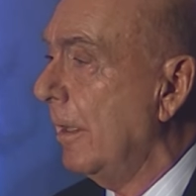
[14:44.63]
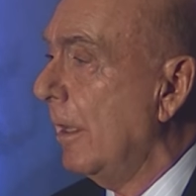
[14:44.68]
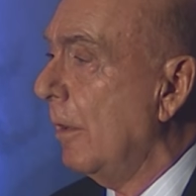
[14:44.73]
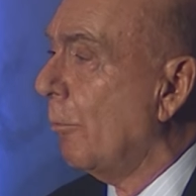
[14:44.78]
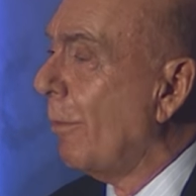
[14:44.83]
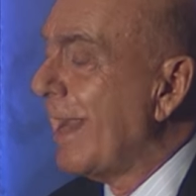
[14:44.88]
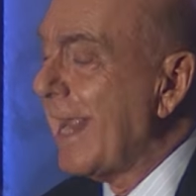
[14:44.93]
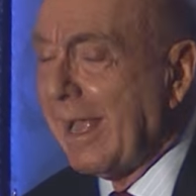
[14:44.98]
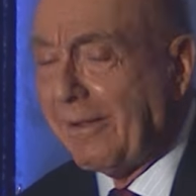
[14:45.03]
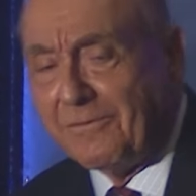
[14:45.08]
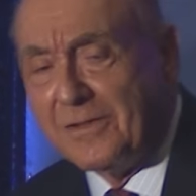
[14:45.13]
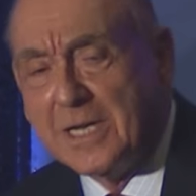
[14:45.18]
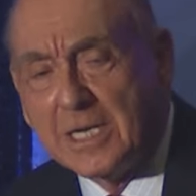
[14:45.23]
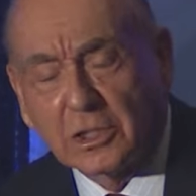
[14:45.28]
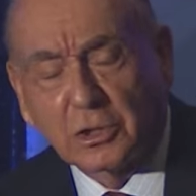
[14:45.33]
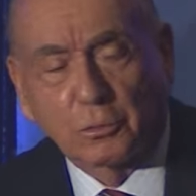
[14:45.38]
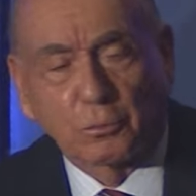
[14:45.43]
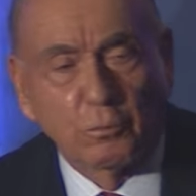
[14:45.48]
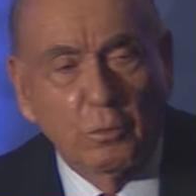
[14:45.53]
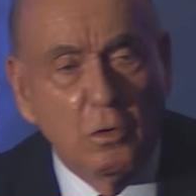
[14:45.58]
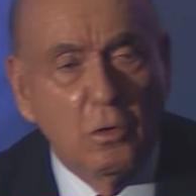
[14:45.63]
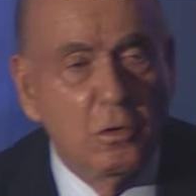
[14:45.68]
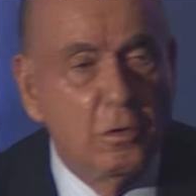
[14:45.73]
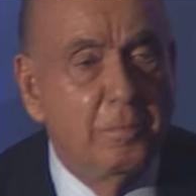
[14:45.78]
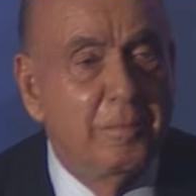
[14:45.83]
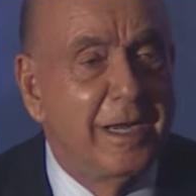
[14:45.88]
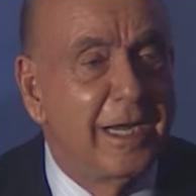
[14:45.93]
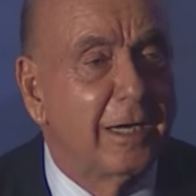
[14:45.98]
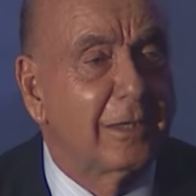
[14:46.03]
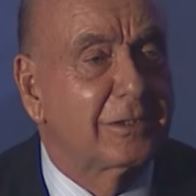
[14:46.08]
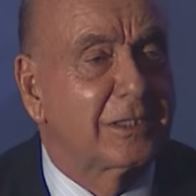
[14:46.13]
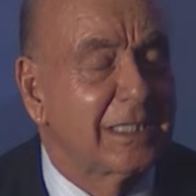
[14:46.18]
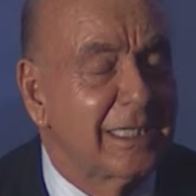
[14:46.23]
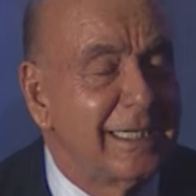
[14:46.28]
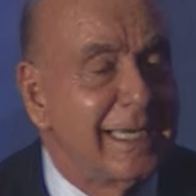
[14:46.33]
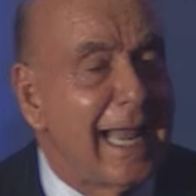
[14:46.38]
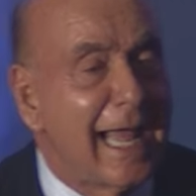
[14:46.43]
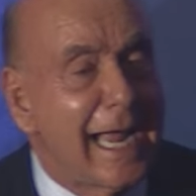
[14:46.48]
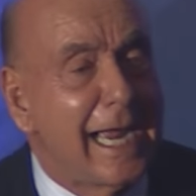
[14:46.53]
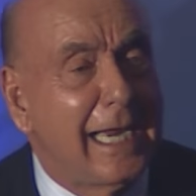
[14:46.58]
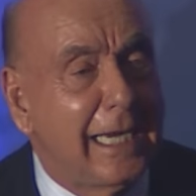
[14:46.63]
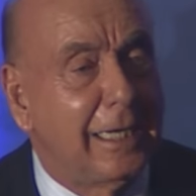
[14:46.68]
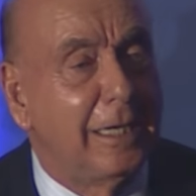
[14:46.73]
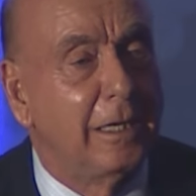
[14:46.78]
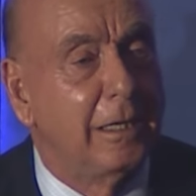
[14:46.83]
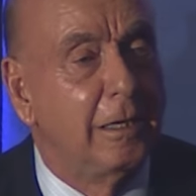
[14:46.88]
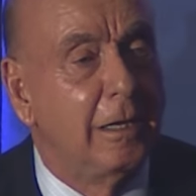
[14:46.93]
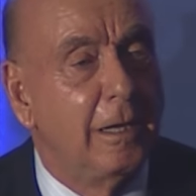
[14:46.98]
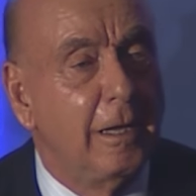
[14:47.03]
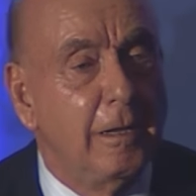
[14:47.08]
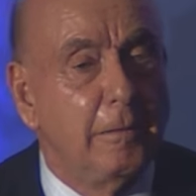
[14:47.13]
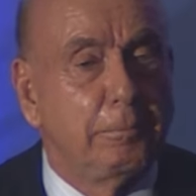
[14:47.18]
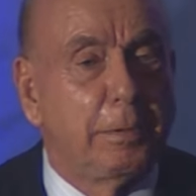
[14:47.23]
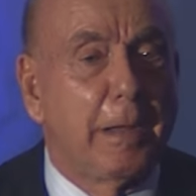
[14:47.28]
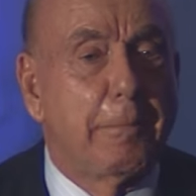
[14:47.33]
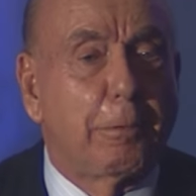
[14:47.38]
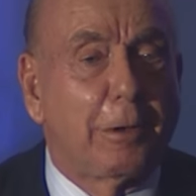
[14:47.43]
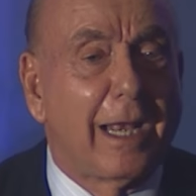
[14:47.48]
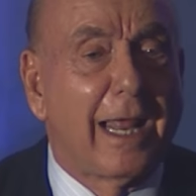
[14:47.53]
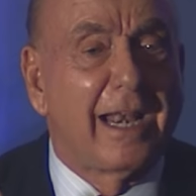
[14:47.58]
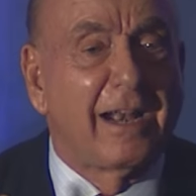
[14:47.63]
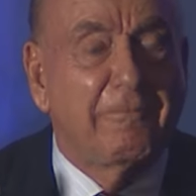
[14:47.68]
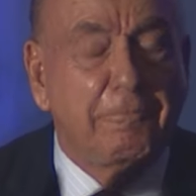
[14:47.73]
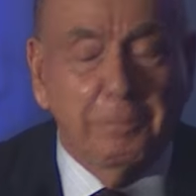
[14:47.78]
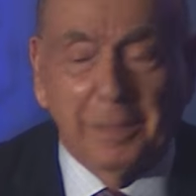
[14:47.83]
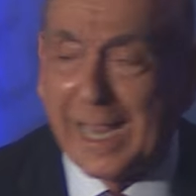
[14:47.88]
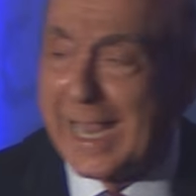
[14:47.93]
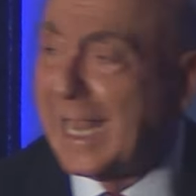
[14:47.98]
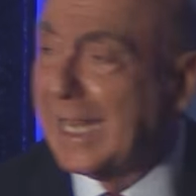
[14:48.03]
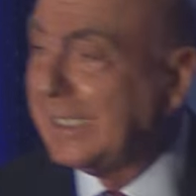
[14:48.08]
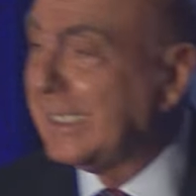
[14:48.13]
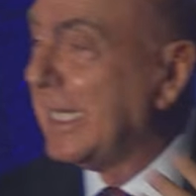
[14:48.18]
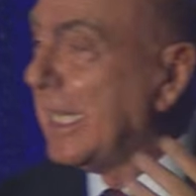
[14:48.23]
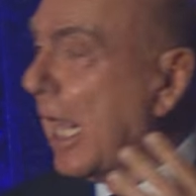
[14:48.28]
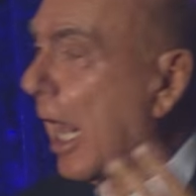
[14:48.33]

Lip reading: We have in this room here tonight people that have paid the